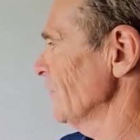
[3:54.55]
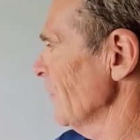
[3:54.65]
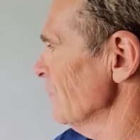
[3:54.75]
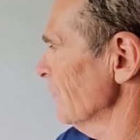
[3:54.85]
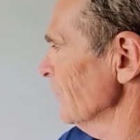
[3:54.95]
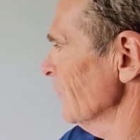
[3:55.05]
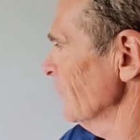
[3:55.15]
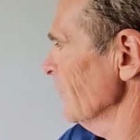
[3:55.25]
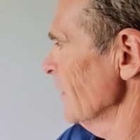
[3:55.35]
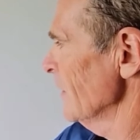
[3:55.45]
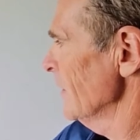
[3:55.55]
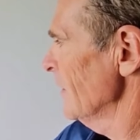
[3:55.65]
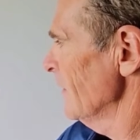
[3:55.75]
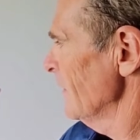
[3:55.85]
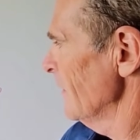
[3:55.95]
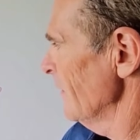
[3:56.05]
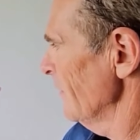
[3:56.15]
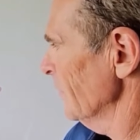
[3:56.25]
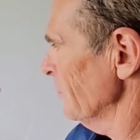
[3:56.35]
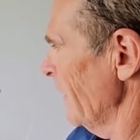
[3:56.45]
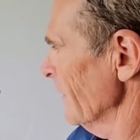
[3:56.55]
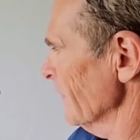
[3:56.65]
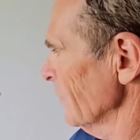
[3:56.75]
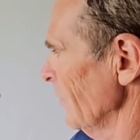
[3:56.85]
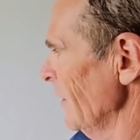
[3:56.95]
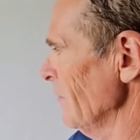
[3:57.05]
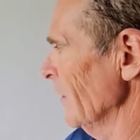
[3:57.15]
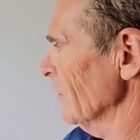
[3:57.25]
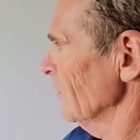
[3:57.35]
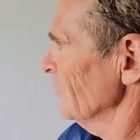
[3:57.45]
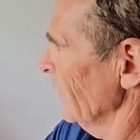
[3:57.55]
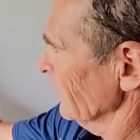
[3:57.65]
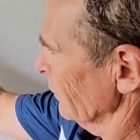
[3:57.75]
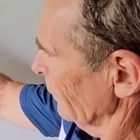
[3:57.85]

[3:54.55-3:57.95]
So for instance, this part of the tyre might contact